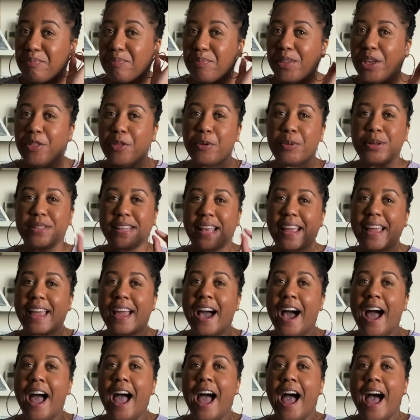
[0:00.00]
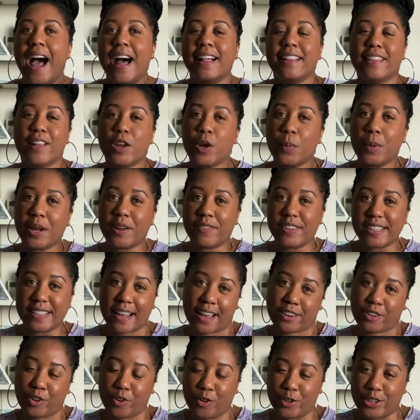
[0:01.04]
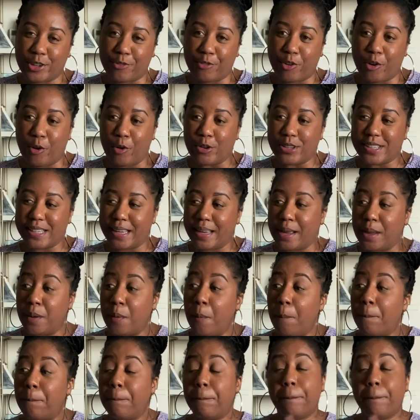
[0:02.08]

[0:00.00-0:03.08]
There was a little bit of a technical difficulty,